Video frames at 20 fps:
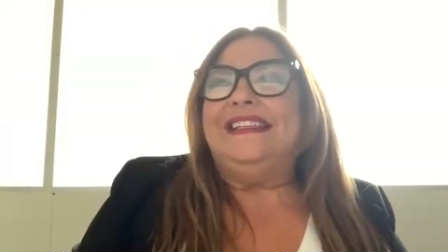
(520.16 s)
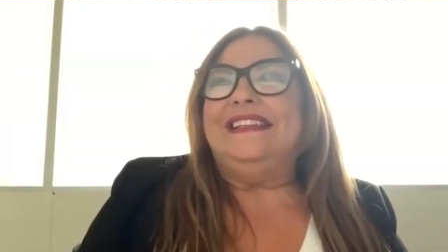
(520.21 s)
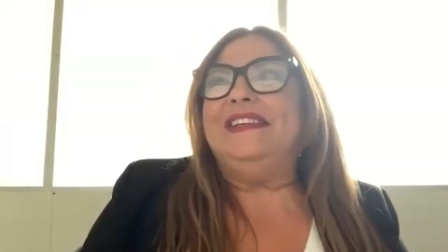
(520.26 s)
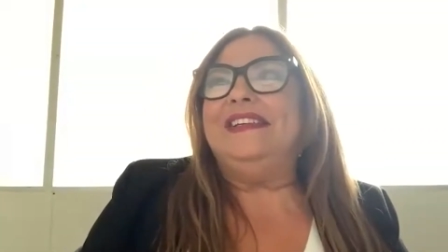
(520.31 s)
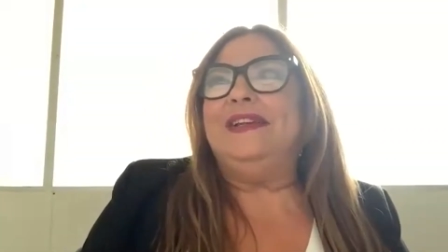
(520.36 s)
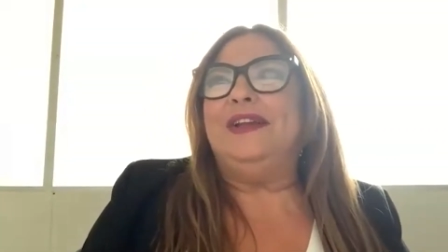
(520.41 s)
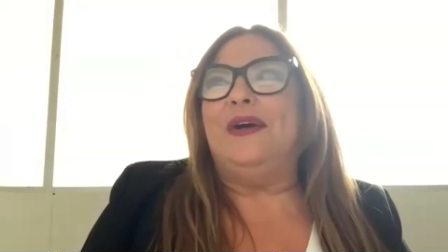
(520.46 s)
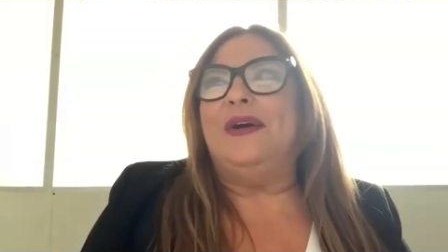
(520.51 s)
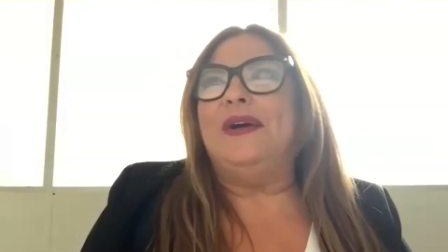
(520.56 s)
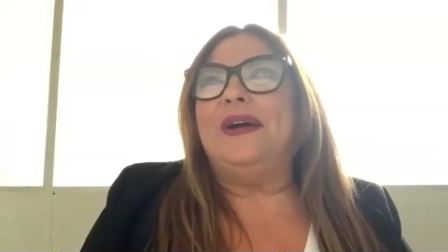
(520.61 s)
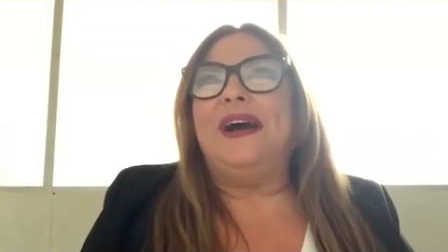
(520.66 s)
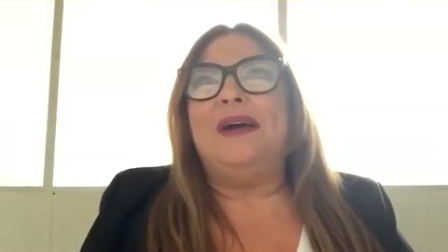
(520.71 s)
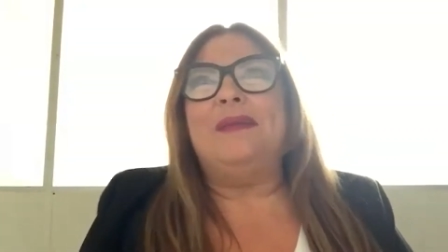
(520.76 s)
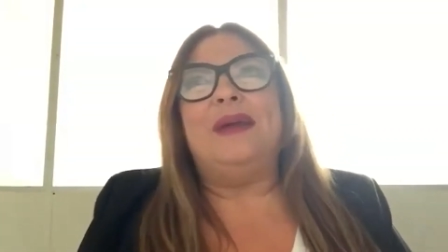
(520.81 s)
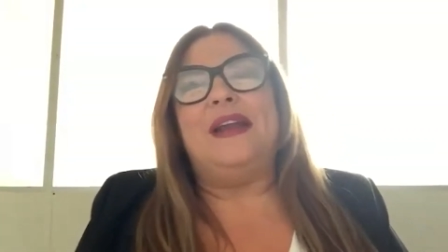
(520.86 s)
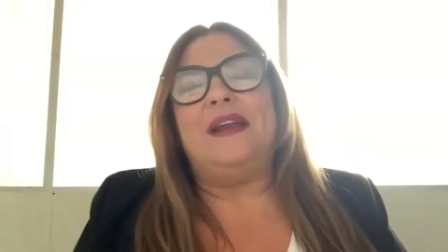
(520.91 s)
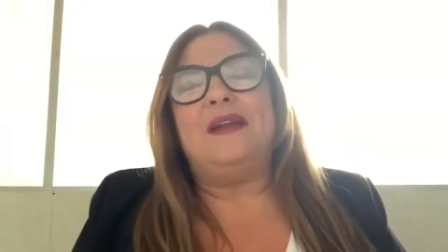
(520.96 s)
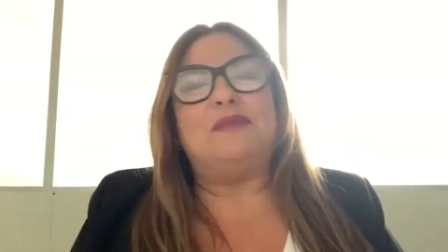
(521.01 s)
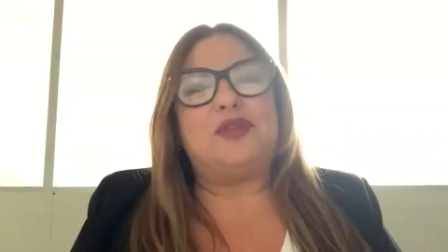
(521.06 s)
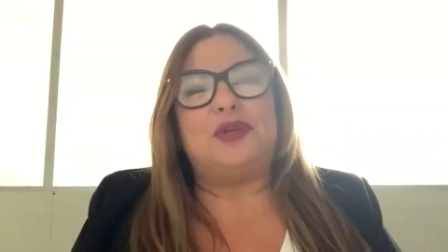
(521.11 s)
you know i
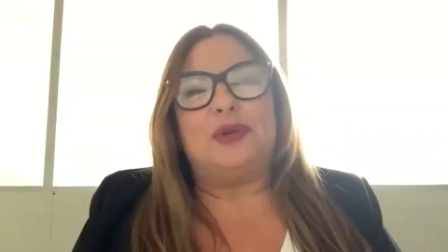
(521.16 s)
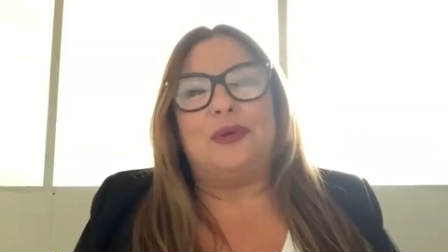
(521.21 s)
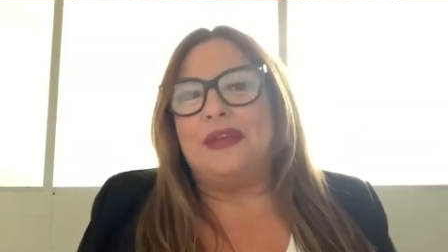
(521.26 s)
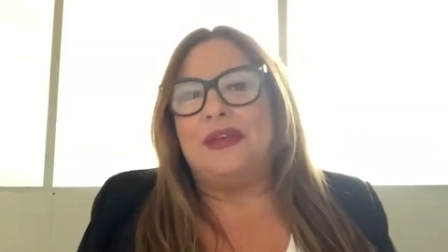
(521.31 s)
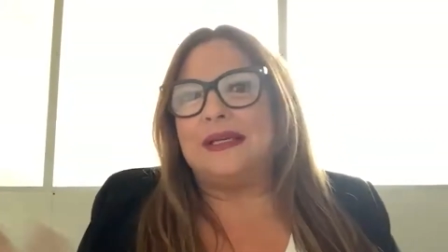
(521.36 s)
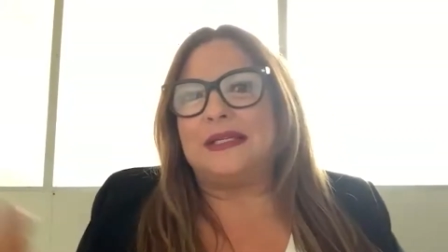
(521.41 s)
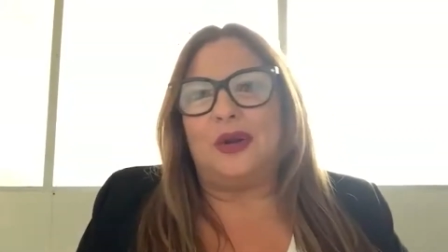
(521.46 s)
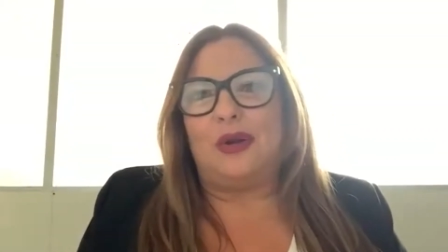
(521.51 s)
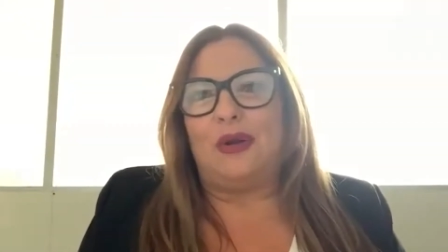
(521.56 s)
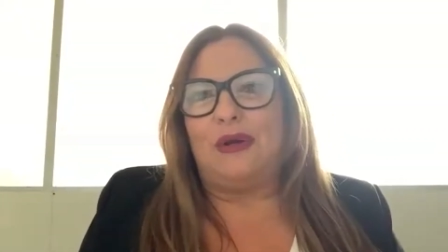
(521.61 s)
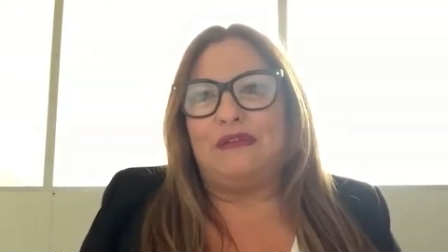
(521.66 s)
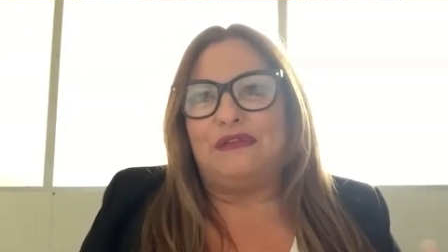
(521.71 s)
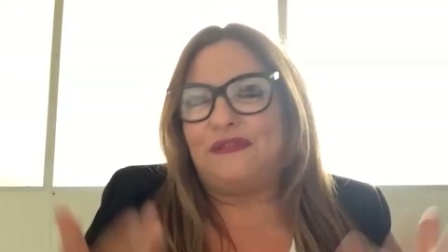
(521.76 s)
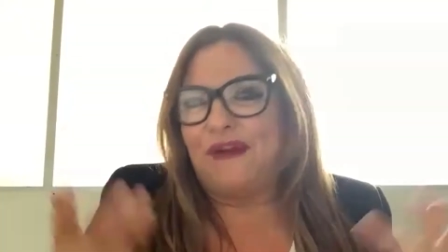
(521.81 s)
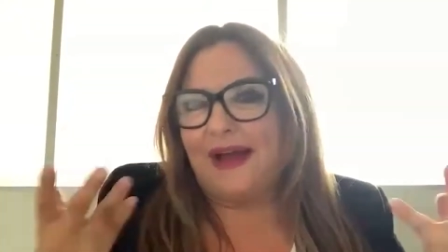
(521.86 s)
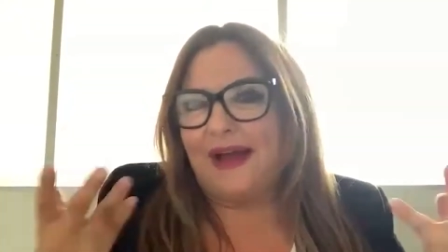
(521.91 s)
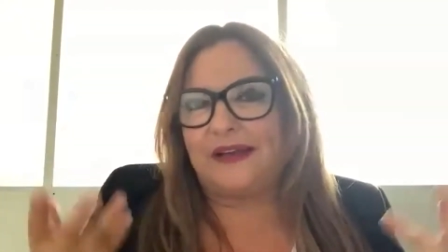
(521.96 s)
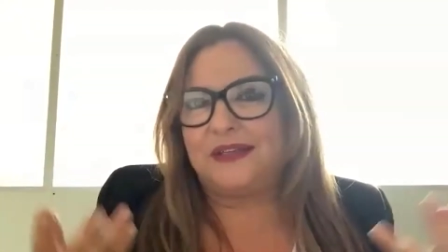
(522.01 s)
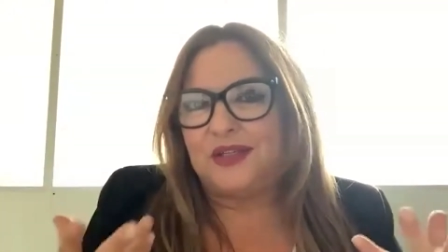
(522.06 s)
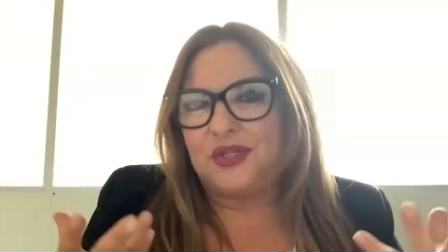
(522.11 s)
mean i'm sure there's a lot of
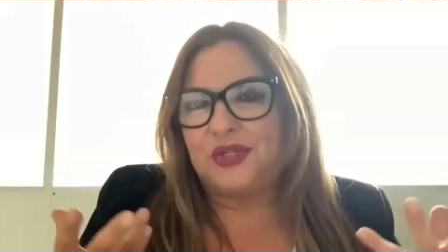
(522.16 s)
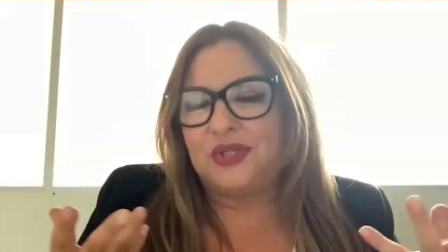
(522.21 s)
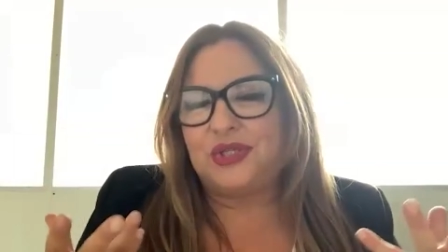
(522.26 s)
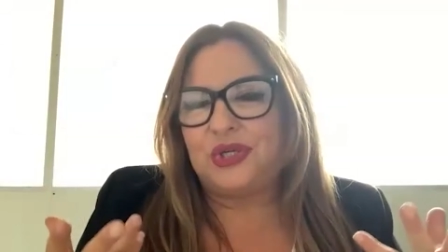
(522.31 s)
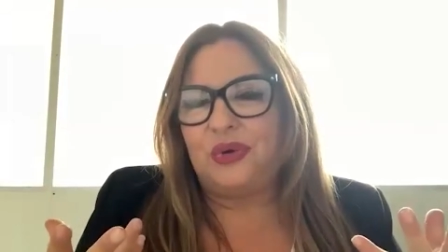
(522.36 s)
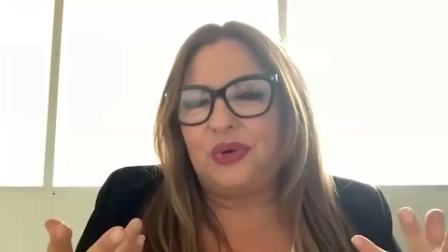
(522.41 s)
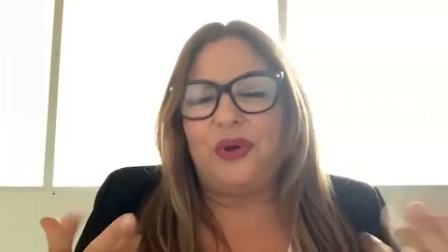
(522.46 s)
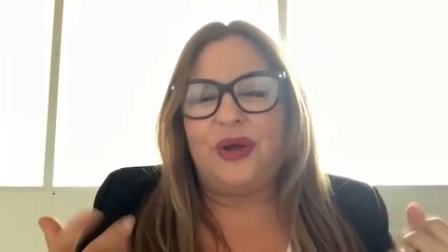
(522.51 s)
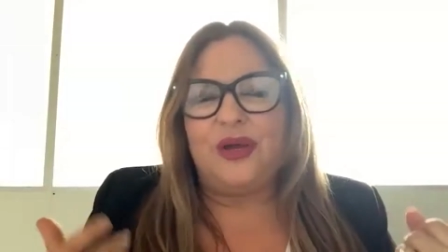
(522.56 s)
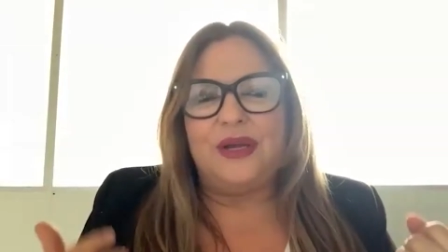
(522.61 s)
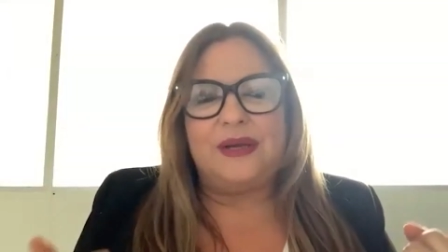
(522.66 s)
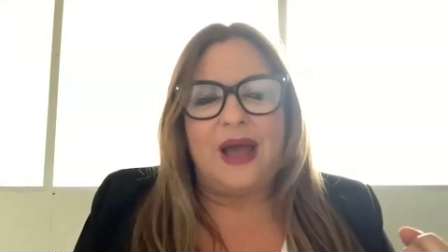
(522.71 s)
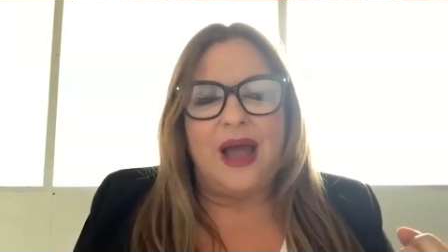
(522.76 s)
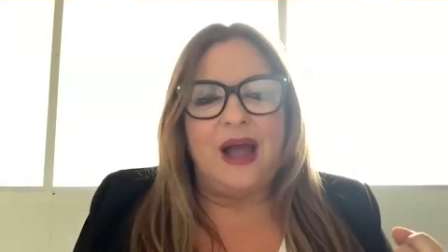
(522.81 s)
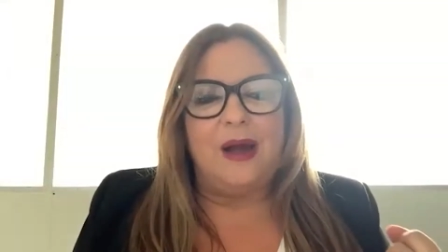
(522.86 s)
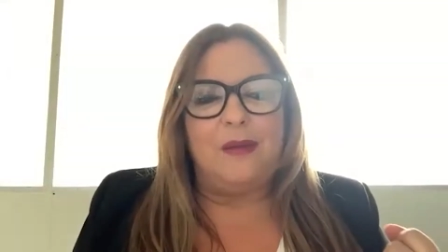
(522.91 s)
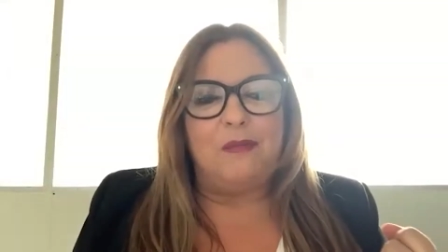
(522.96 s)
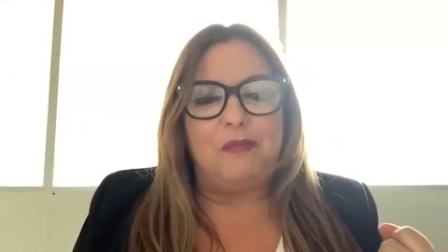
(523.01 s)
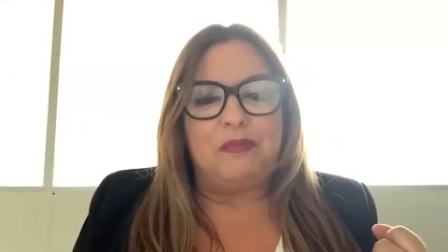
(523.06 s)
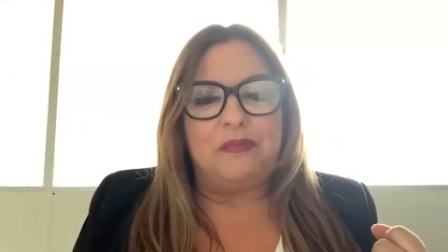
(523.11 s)
factors to it
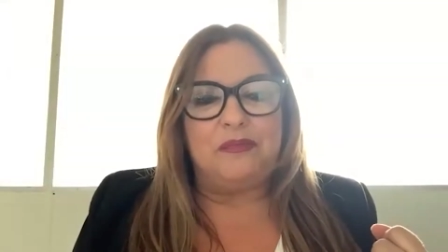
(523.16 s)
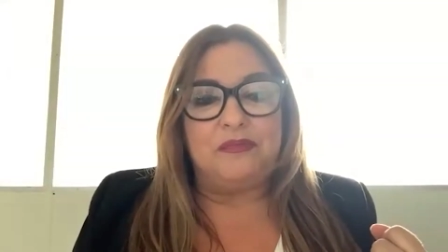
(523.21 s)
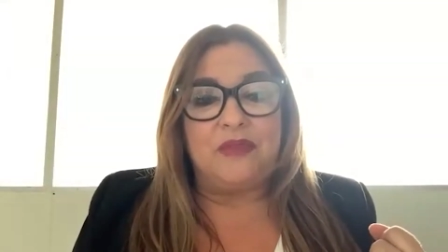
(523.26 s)
um,